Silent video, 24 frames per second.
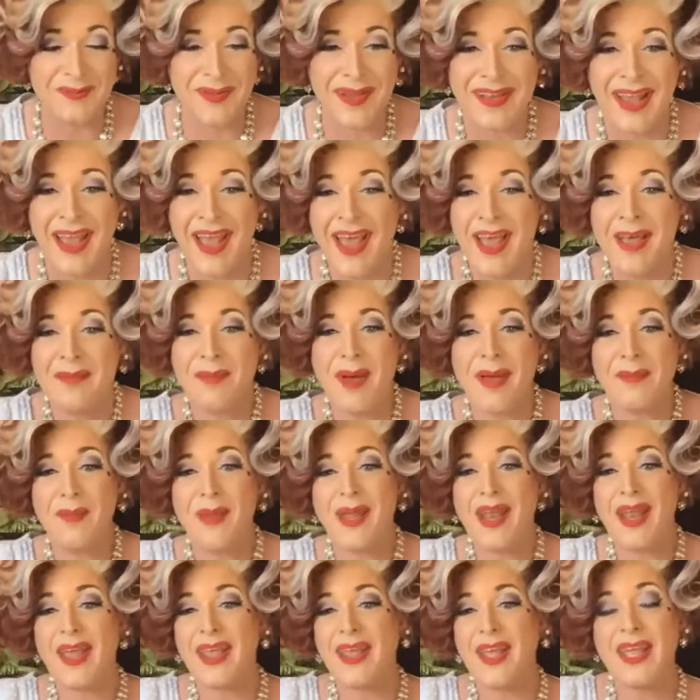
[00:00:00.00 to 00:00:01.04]
But
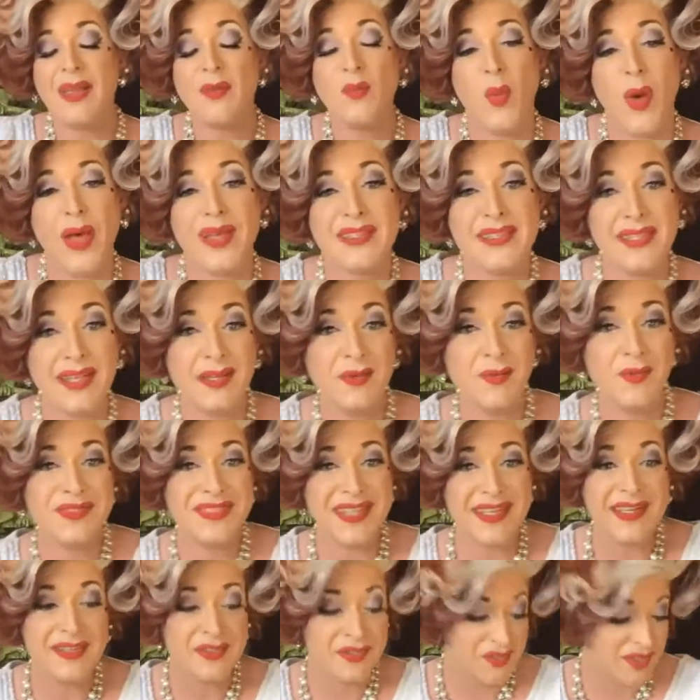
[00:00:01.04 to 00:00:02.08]
it was
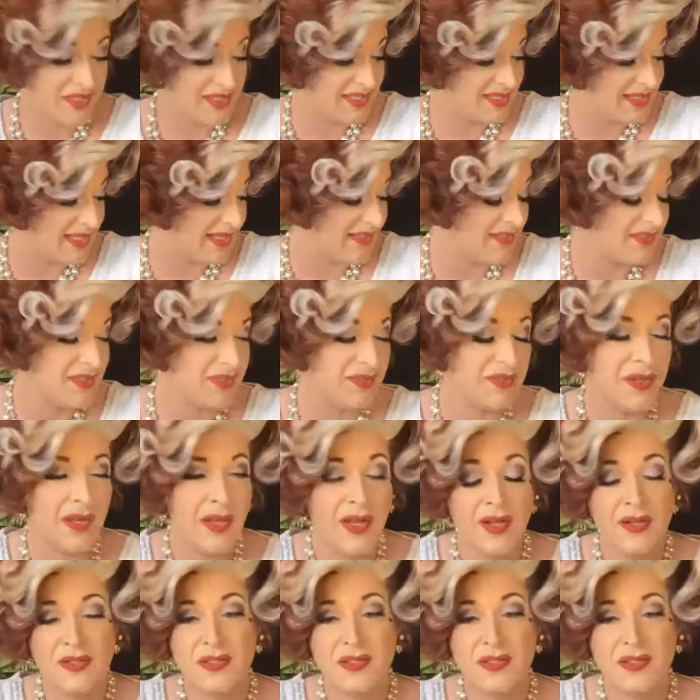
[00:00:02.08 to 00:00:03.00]
interesting to